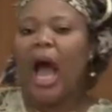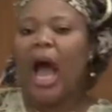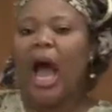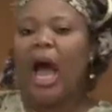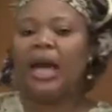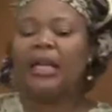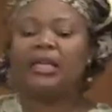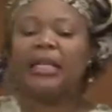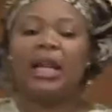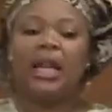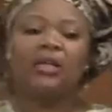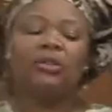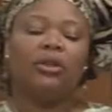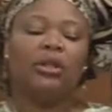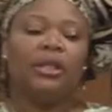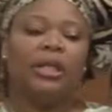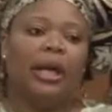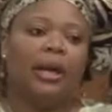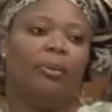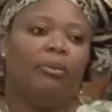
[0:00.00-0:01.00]
I said
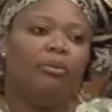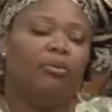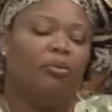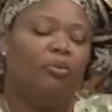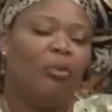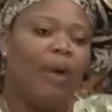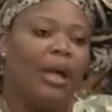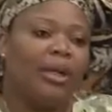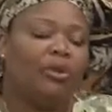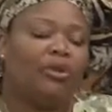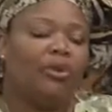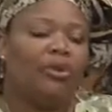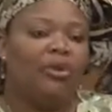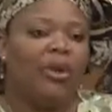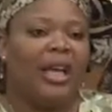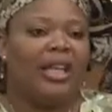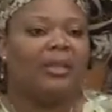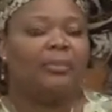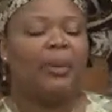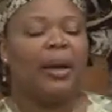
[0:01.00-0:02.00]
to them, What do
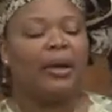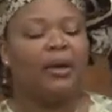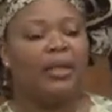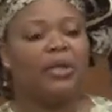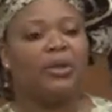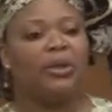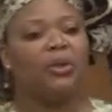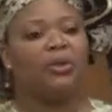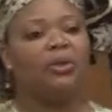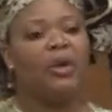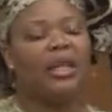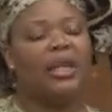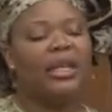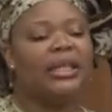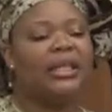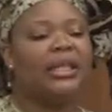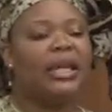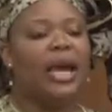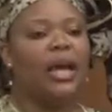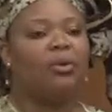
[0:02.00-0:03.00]
you expect us to do? And
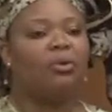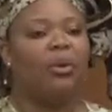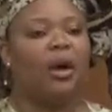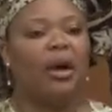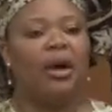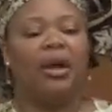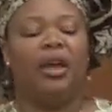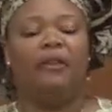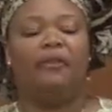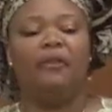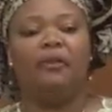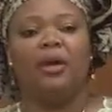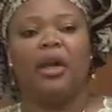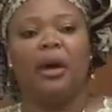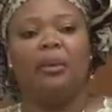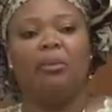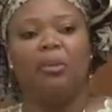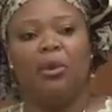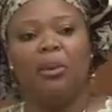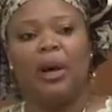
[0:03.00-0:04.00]
they said, Well, if you
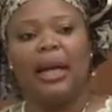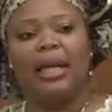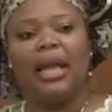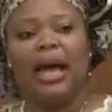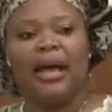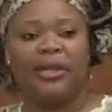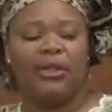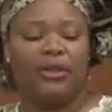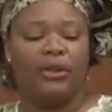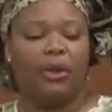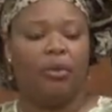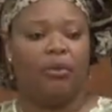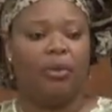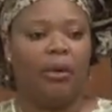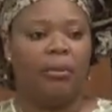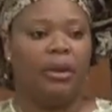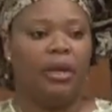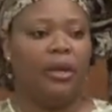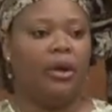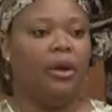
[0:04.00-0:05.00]
can mobilize your
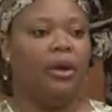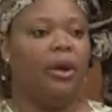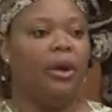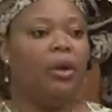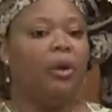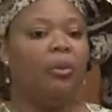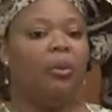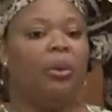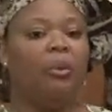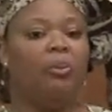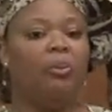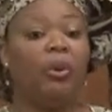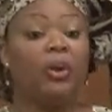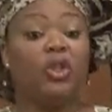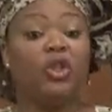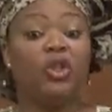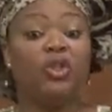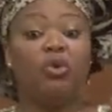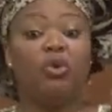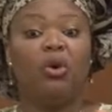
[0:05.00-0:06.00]
women, we
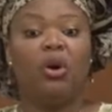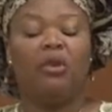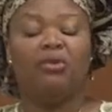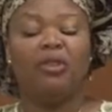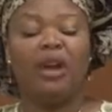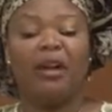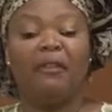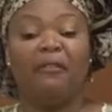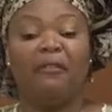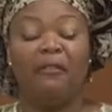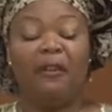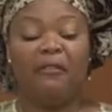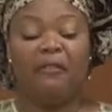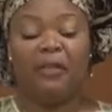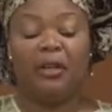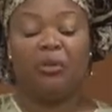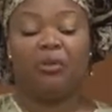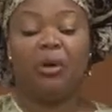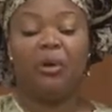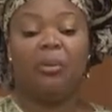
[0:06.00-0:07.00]
put
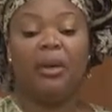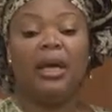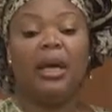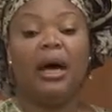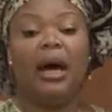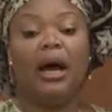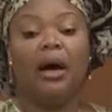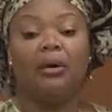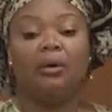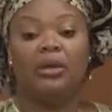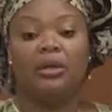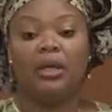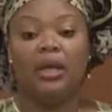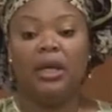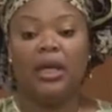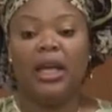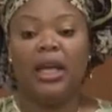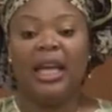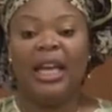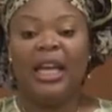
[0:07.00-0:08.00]
250 women out
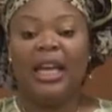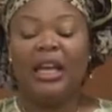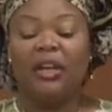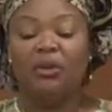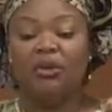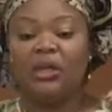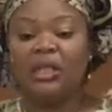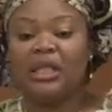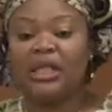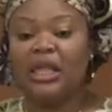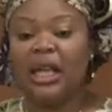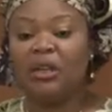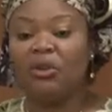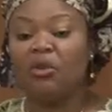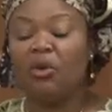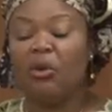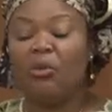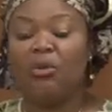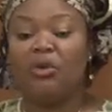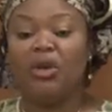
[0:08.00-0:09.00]
in those 10
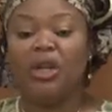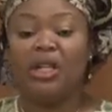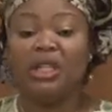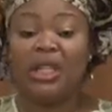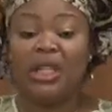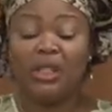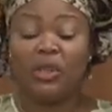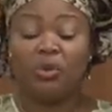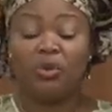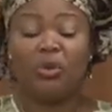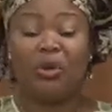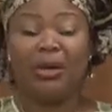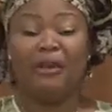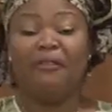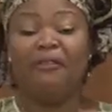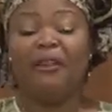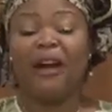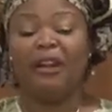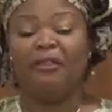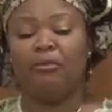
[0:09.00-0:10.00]
communities,
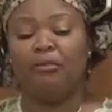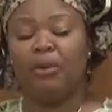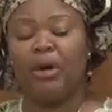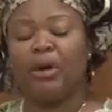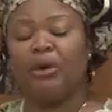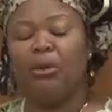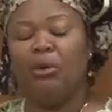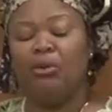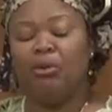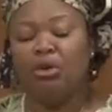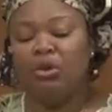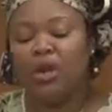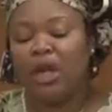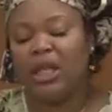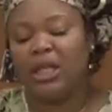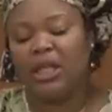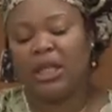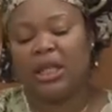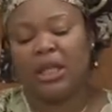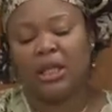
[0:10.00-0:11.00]
25 per
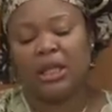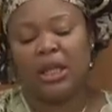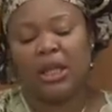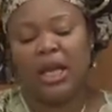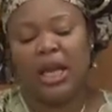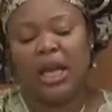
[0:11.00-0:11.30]
communities.